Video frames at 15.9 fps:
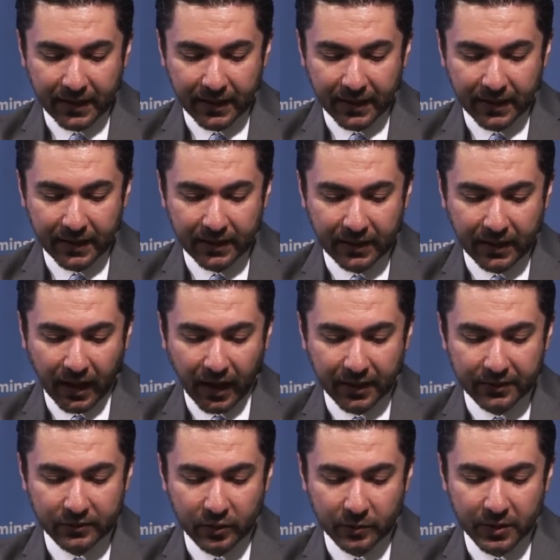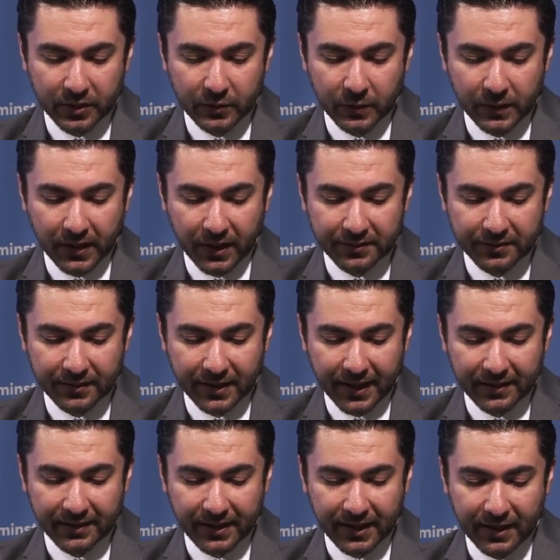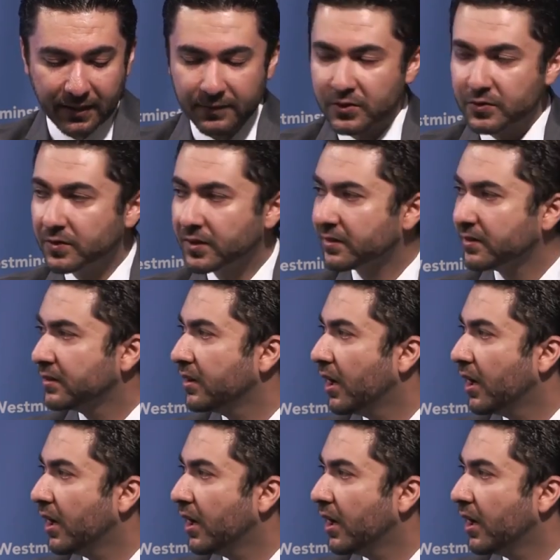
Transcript: In October 2018, which was the